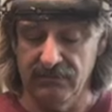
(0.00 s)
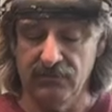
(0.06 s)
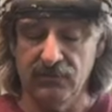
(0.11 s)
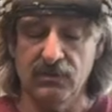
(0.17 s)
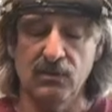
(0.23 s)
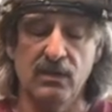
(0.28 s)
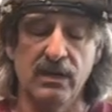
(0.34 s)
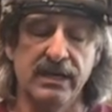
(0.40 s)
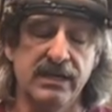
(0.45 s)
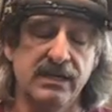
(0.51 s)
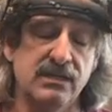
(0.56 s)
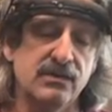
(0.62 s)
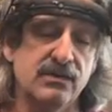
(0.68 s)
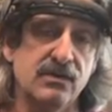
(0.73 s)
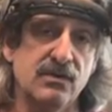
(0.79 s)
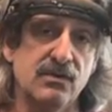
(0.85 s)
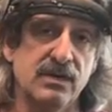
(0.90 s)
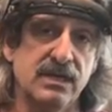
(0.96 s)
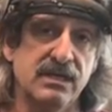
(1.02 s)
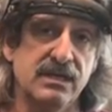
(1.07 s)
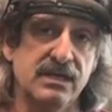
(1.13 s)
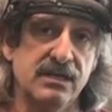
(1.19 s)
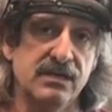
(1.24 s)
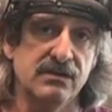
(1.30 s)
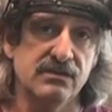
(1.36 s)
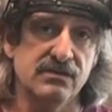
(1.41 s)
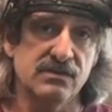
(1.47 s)
20 to 30
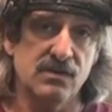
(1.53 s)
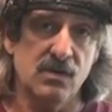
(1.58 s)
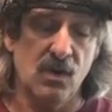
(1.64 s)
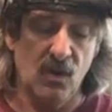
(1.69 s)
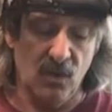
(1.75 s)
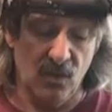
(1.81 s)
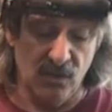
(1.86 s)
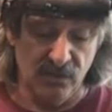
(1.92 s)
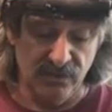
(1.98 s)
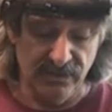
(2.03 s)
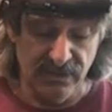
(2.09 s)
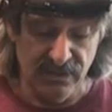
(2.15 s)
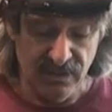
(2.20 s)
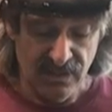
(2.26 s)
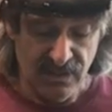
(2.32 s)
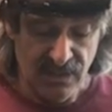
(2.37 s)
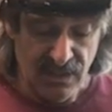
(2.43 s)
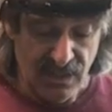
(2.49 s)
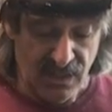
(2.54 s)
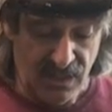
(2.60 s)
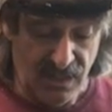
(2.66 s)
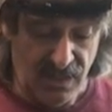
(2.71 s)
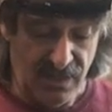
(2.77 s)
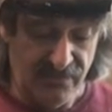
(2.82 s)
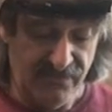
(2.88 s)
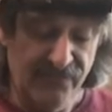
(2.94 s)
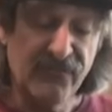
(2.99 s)
years old
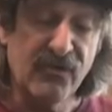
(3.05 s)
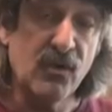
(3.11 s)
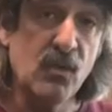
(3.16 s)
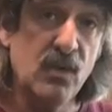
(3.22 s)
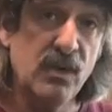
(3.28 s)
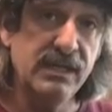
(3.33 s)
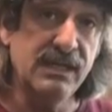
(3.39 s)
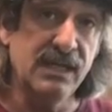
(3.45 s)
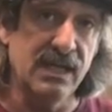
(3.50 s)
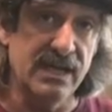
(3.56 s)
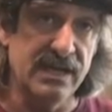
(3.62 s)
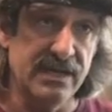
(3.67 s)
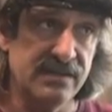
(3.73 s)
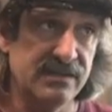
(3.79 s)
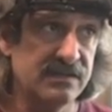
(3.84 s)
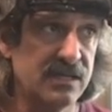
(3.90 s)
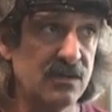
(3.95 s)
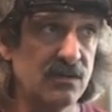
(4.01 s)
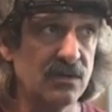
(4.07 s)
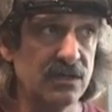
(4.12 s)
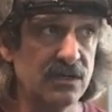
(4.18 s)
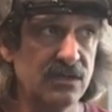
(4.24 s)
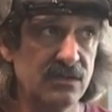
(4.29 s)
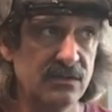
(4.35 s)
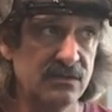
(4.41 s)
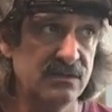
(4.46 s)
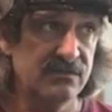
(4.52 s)
for wood lathes. They were
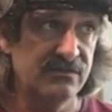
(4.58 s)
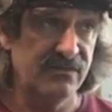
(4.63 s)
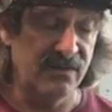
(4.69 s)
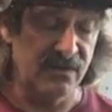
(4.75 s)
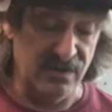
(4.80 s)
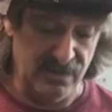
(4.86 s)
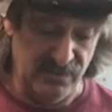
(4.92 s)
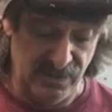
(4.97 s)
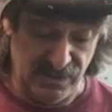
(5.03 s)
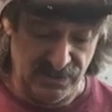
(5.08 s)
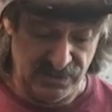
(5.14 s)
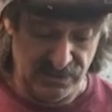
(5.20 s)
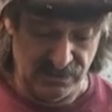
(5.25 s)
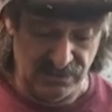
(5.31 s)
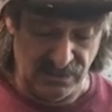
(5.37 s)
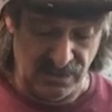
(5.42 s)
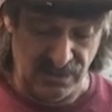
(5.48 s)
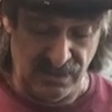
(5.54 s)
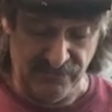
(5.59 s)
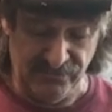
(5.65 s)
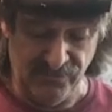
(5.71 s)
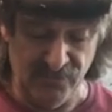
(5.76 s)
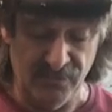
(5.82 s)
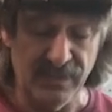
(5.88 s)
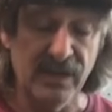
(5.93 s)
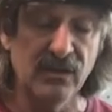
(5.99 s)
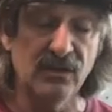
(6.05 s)
used very much
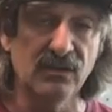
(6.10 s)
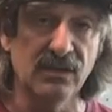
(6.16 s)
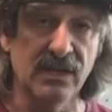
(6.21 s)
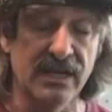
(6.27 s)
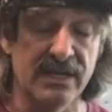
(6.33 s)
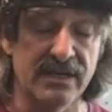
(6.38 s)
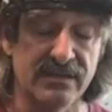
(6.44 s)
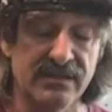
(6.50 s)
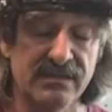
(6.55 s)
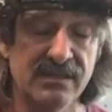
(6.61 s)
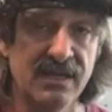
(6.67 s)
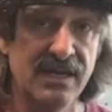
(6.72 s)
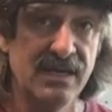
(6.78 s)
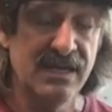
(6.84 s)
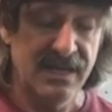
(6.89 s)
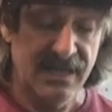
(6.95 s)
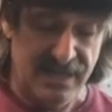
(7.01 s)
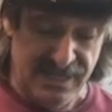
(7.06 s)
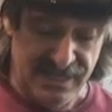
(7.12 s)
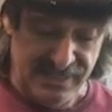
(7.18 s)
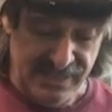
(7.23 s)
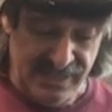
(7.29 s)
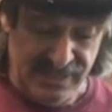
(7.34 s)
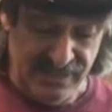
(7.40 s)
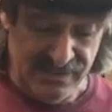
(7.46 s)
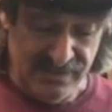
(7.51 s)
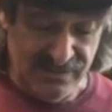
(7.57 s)
for metal lathes, and
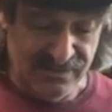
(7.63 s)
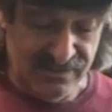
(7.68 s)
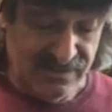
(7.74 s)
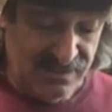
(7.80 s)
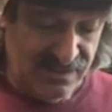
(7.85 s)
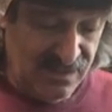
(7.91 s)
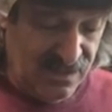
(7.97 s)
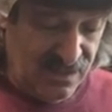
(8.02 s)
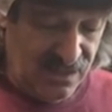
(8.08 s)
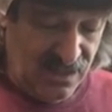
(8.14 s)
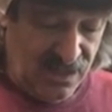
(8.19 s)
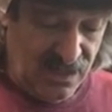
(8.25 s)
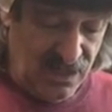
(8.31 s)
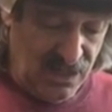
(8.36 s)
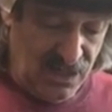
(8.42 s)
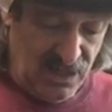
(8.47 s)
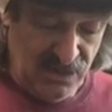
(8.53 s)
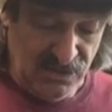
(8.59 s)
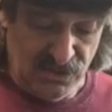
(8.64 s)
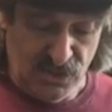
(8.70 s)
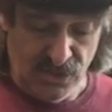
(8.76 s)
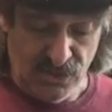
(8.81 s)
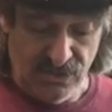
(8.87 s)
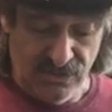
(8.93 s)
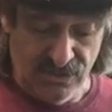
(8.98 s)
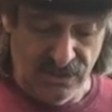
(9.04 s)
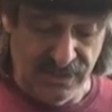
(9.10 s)
that is
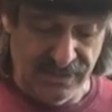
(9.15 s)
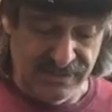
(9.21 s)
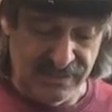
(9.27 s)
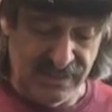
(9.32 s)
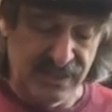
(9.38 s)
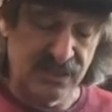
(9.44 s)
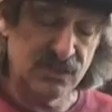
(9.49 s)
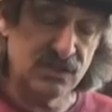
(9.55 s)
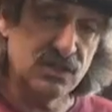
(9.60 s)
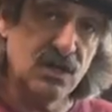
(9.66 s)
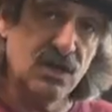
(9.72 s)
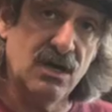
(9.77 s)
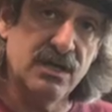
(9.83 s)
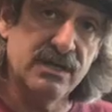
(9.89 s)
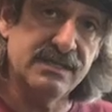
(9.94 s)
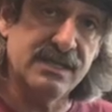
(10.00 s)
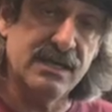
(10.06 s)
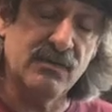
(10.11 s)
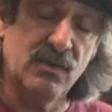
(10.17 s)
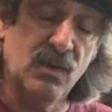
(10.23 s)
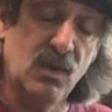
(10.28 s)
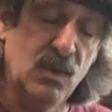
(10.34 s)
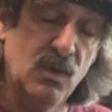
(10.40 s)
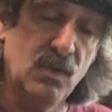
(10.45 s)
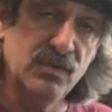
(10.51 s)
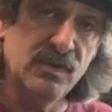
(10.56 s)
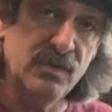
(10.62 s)
a set of jaws that will
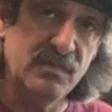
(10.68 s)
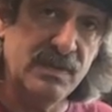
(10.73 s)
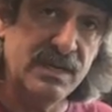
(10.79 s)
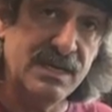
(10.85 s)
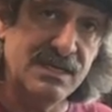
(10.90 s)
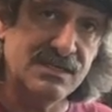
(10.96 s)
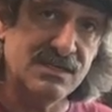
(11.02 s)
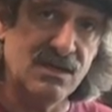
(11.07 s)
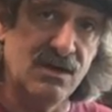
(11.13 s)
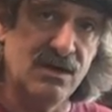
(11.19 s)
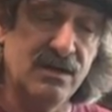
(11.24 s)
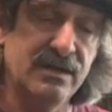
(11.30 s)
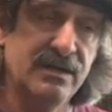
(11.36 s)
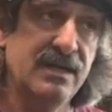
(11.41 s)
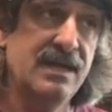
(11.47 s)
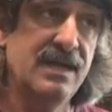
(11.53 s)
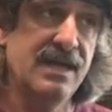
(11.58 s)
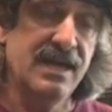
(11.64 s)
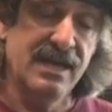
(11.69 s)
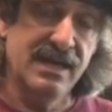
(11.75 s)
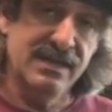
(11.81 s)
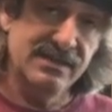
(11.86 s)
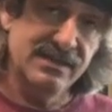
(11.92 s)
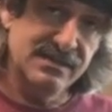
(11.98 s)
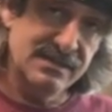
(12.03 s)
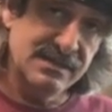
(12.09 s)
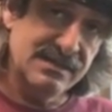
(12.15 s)
hold the piece on.
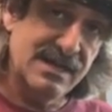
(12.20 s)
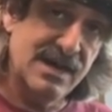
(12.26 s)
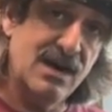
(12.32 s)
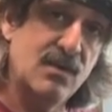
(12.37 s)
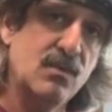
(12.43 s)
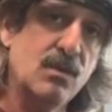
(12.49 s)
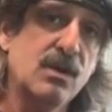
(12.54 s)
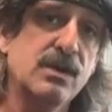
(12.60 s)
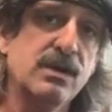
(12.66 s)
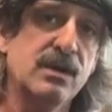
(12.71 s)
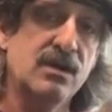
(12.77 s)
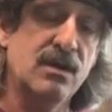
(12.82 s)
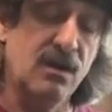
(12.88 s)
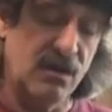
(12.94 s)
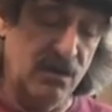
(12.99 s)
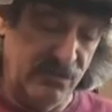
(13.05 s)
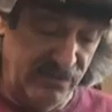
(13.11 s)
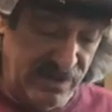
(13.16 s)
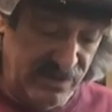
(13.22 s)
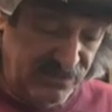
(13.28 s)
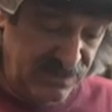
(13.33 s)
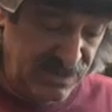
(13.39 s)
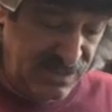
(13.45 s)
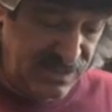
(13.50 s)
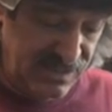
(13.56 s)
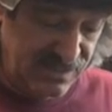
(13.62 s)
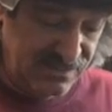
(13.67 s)
And this is how we're going to carve out
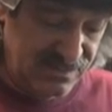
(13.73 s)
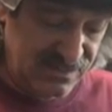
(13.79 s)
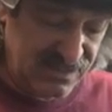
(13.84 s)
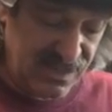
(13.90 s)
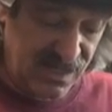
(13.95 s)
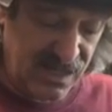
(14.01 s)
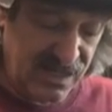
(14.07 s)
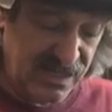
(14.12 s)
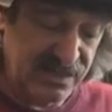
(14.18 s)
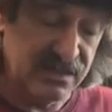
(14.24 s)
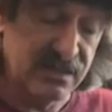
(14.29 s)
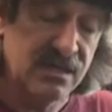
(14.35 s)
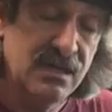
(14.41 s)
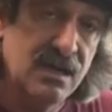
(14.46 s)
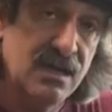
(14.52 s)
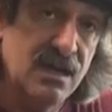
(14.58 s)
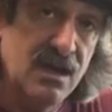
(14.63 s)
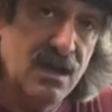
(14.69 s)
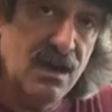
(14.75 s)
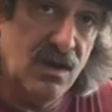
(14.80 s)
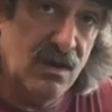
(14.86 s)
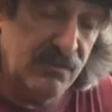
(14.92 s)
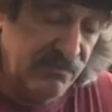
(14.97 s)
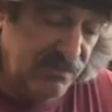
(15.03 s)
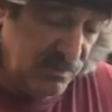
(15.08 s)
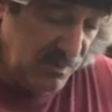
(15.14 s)
the inside of the